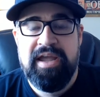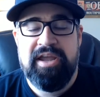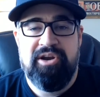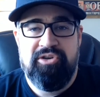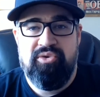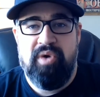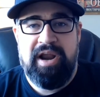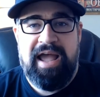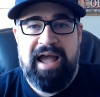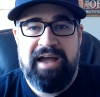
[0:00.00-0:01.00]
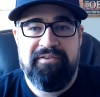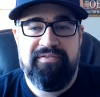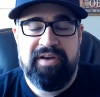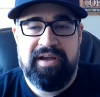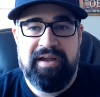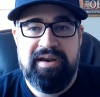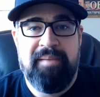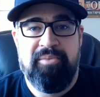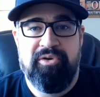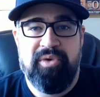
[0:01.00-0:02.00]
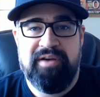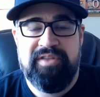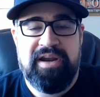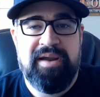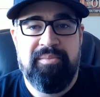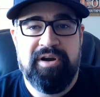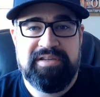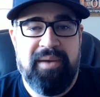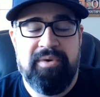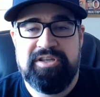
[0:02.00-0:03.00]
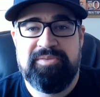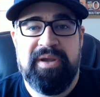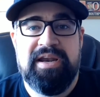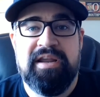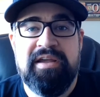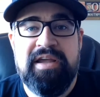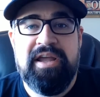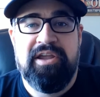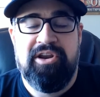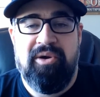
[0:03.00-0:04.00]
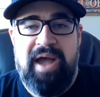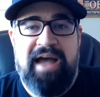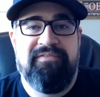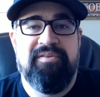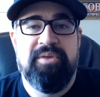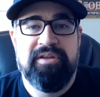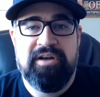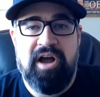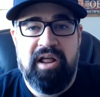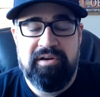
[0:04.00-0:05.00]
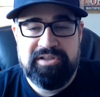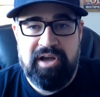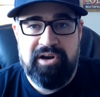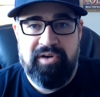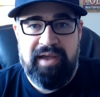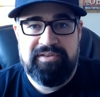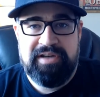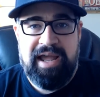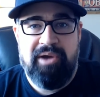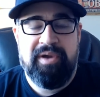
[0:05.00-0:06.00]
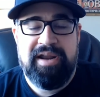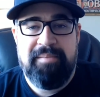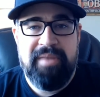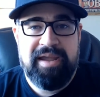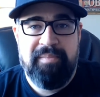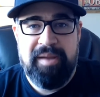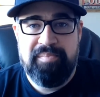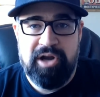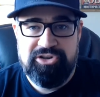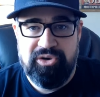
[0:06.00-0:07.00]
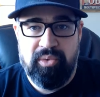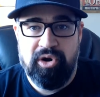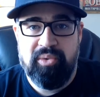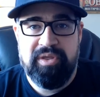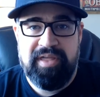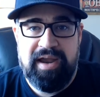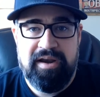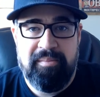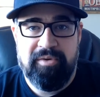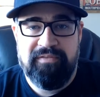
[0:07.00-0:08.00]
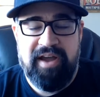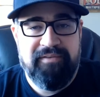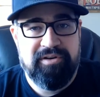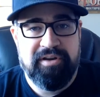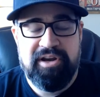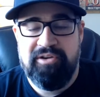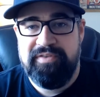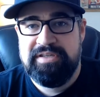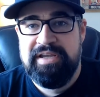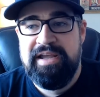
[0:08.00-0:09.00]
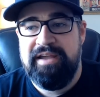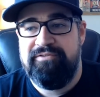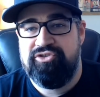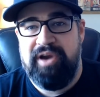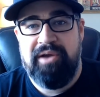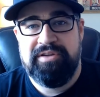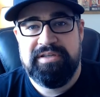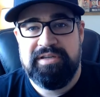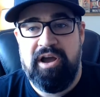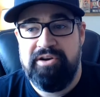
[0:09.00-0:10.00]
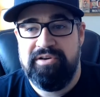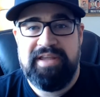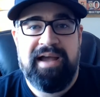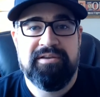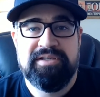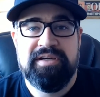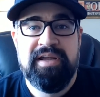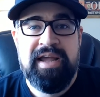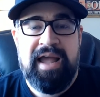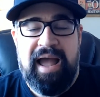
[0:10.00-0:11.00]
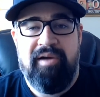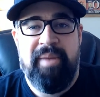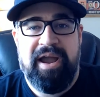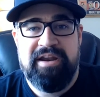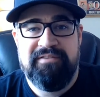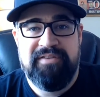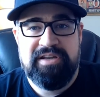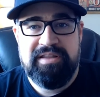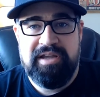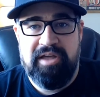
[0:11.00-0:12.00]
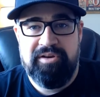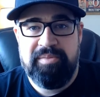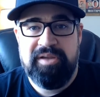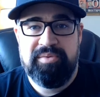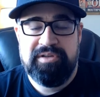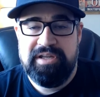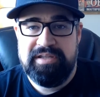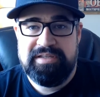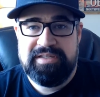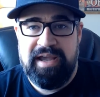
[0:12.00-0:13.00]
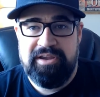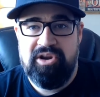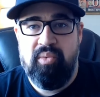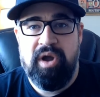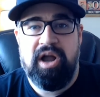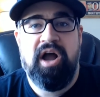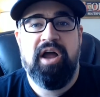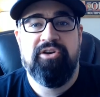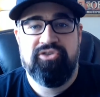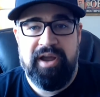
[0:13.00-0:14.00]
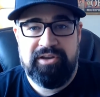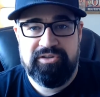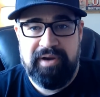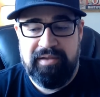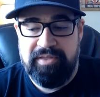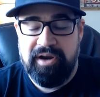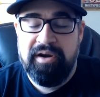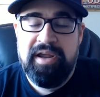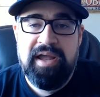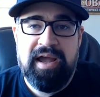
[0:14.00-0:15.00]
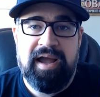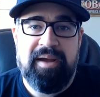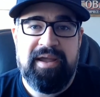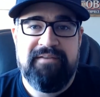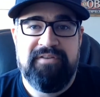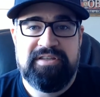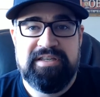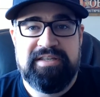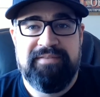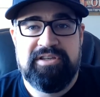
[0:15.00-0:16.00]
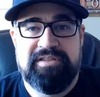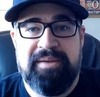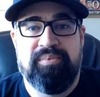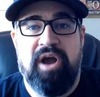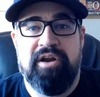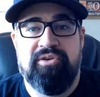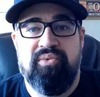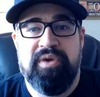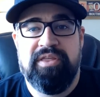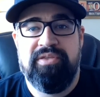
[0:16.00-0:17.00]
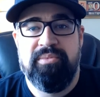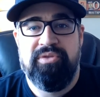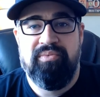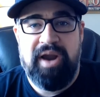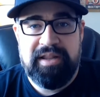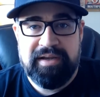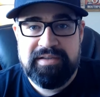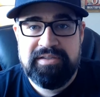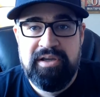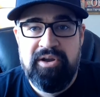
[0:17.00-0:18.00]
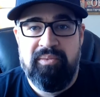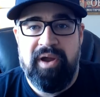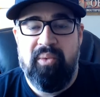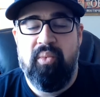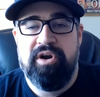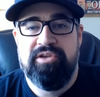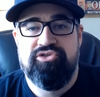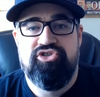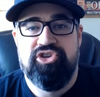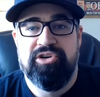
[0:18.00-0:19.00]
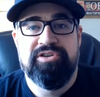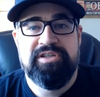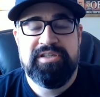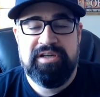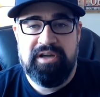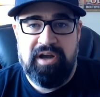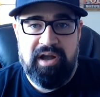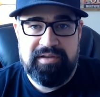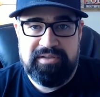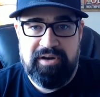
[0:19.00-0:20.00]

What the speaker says: You know, you want to have a number, whatever that number is. I want to spend, you know, $500,000 in autographs, and how can I make my budget work with that number? 500, you know, if Trout is 100,000, how am I going to fit in the other people into this set? You know, what contracts are out there? If this is a product with relics, right? What are those jerseys going to cost?